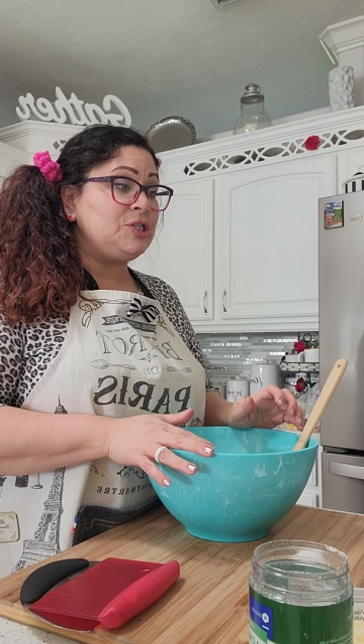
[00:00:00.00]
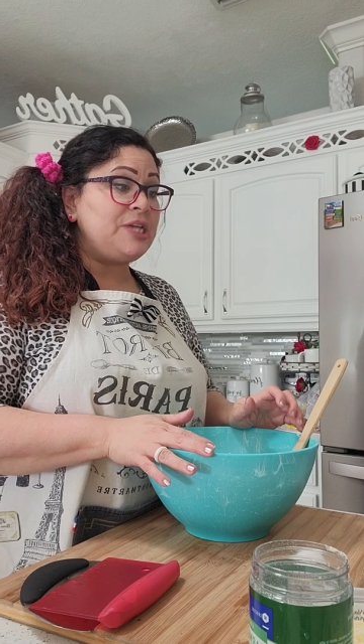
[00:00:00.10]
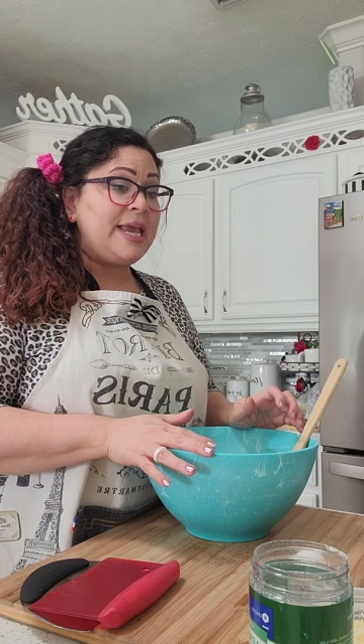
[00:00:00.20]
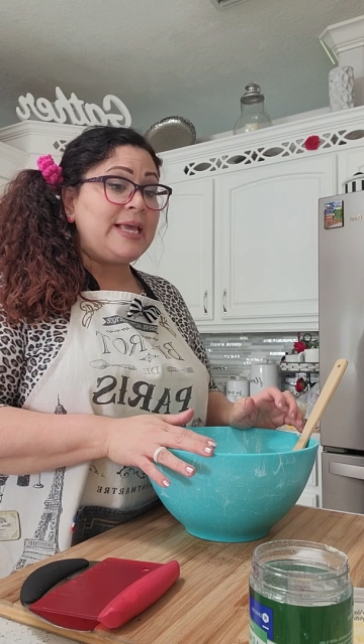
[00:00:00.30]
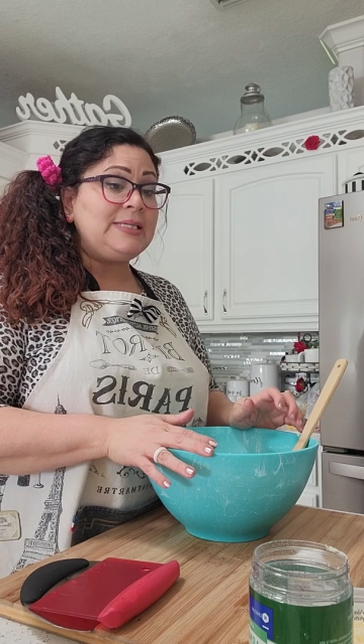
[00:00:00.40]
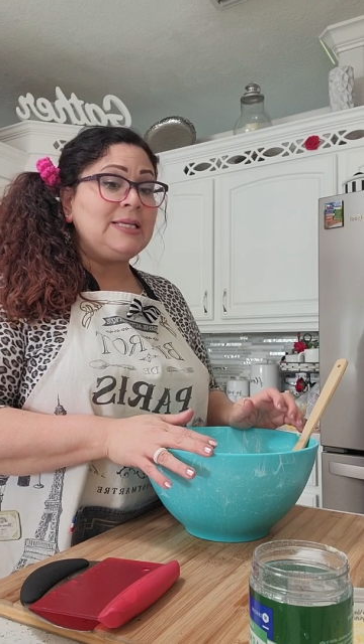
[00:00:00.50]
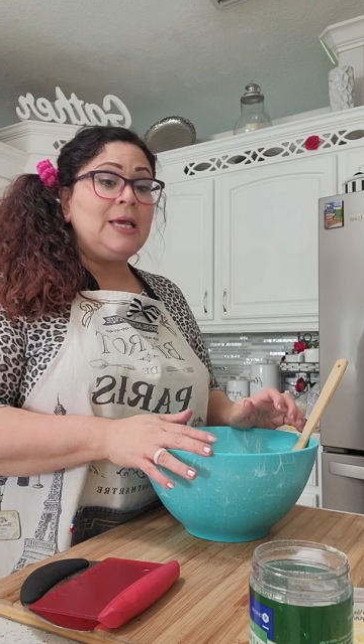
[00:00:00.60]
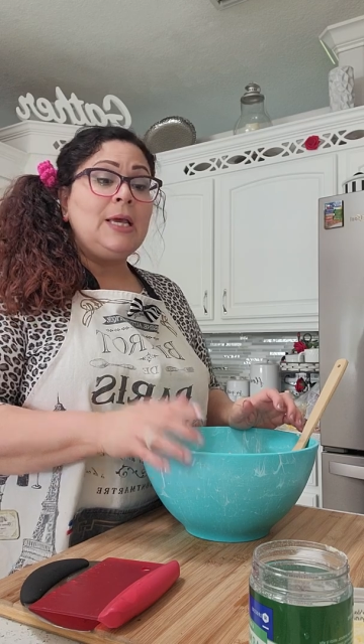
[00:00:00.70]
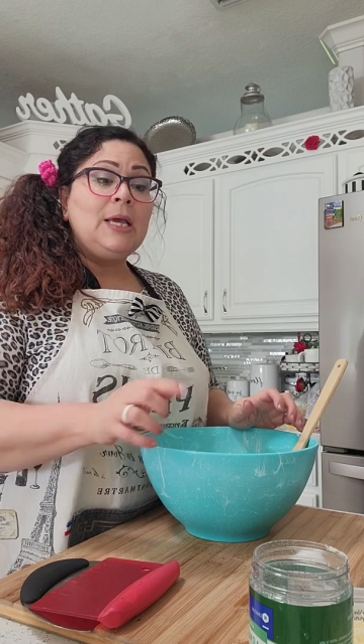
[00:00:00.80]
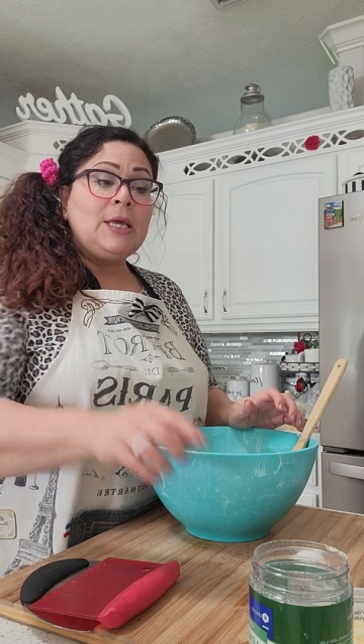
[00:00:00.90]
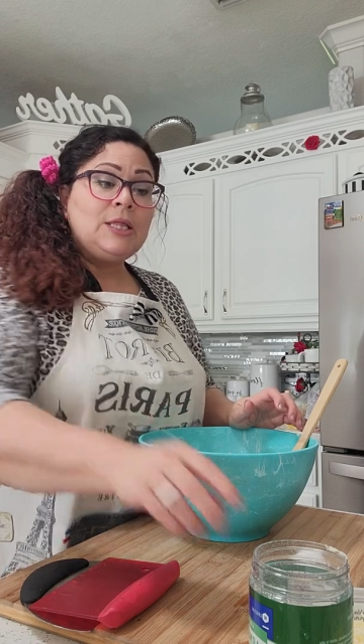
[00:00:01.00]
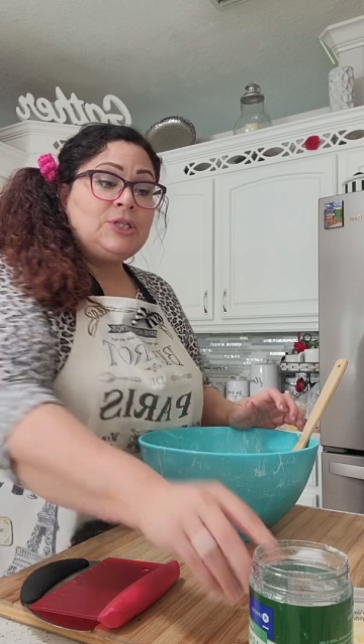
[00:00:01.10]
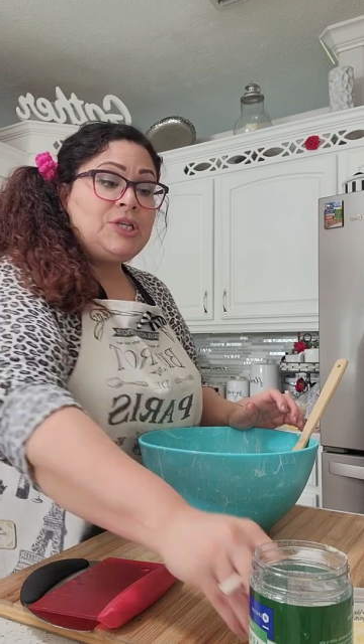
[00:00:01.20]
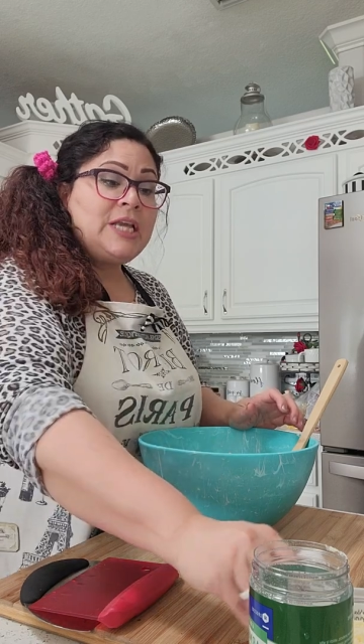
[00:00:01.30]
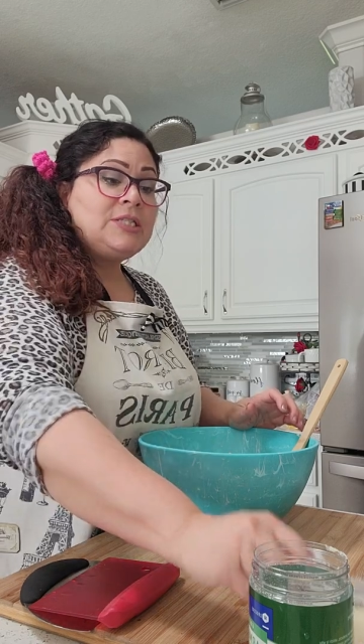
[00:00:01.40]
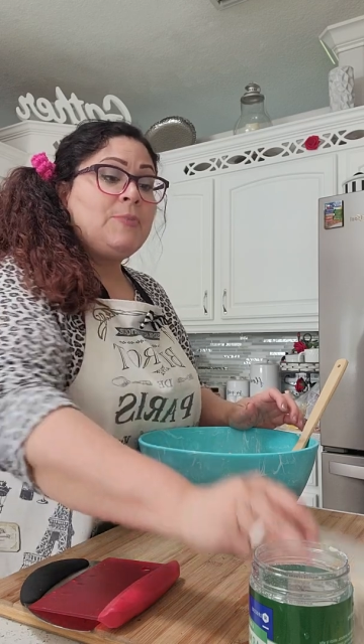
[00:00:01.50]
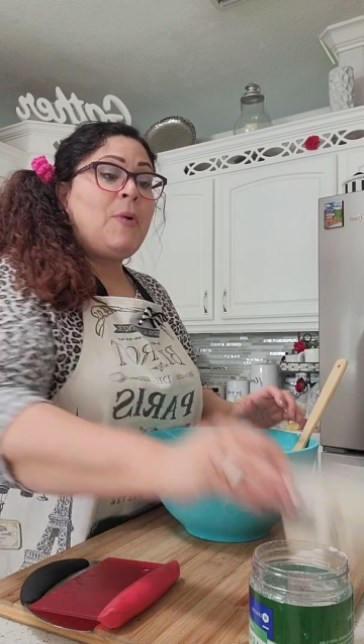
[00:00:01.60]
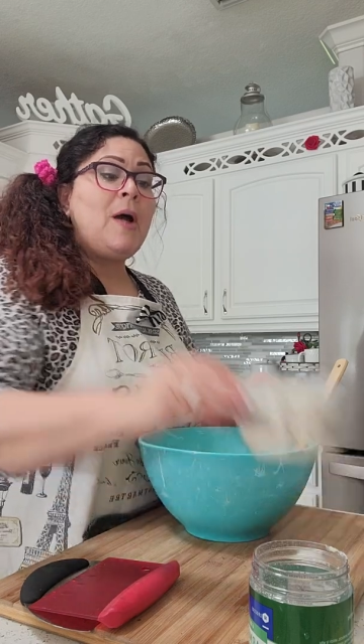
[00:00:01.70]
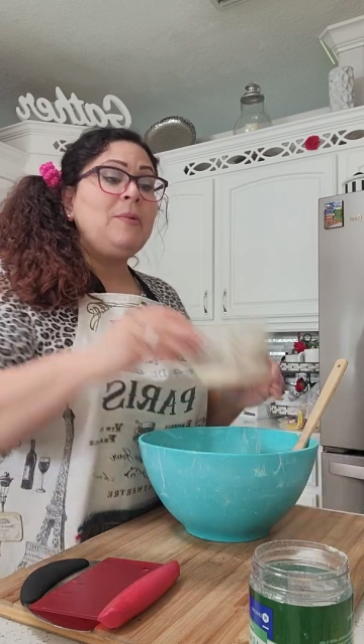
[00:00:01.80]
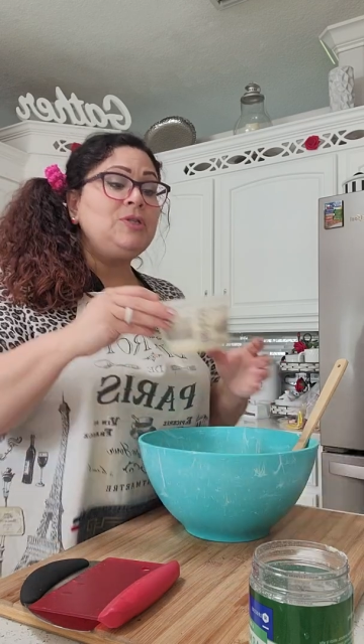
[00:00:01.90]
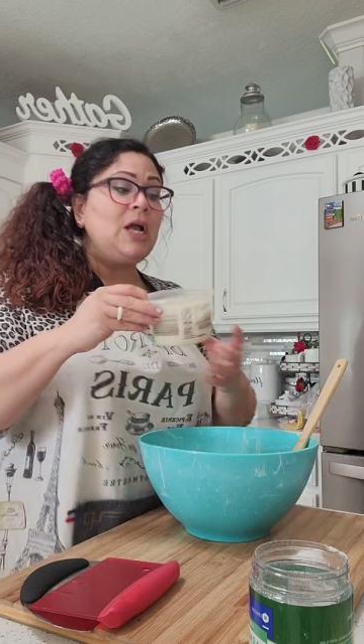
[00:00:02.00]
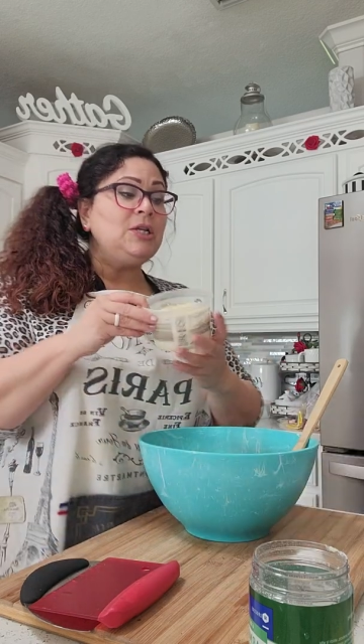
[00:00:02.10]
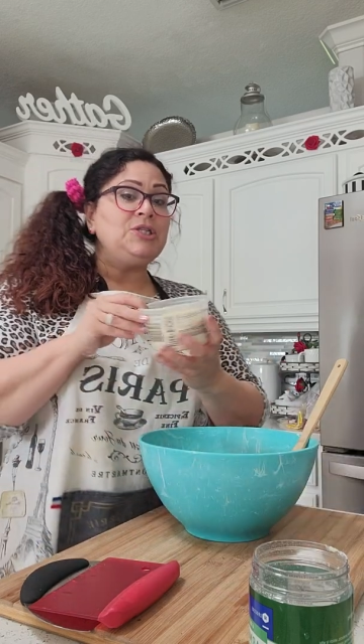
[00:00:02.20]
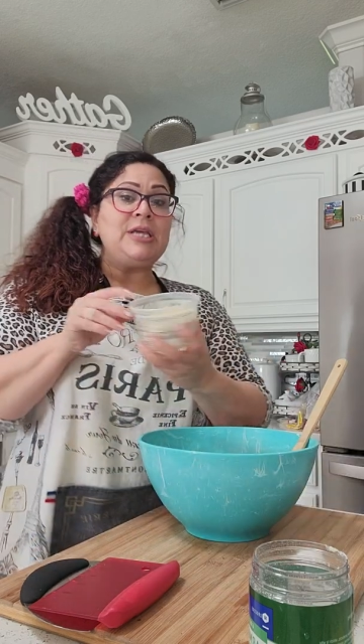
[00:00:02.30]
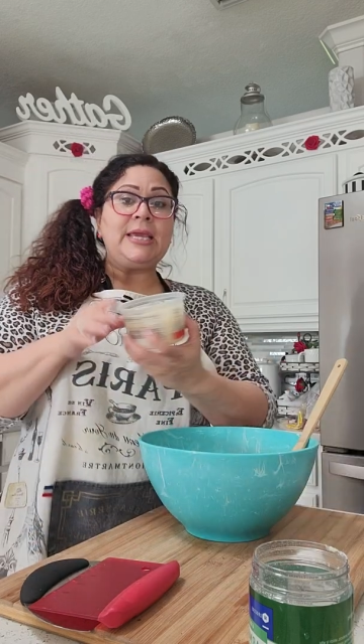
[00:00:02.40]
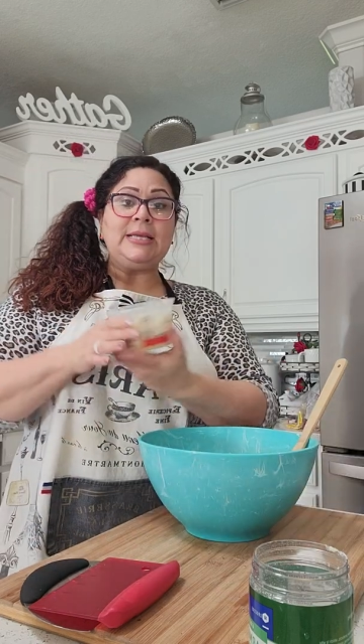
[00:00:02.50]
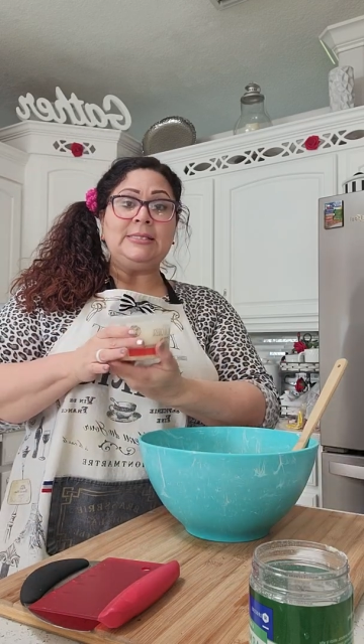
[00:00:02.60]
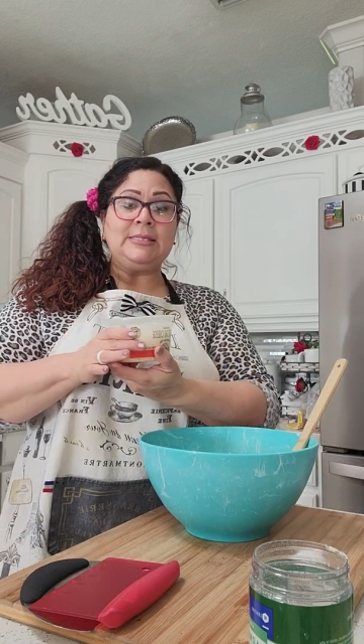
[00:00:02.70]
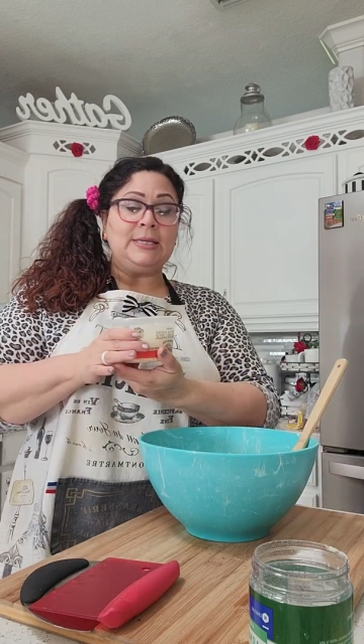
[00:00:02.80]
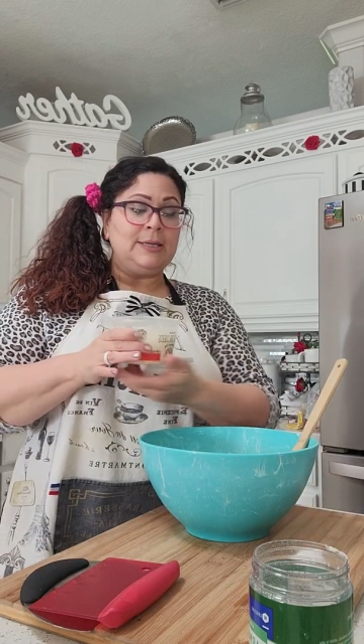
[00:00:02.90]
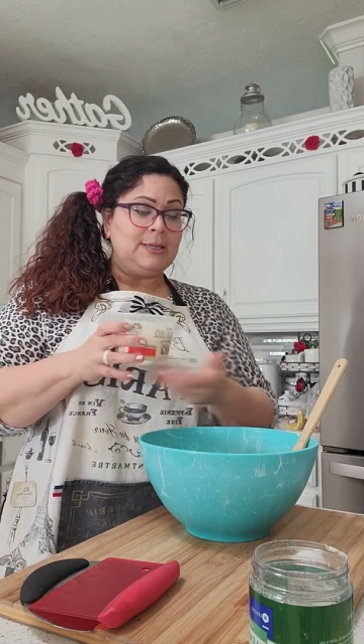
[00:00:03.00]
cheese, the Parmesan cheese,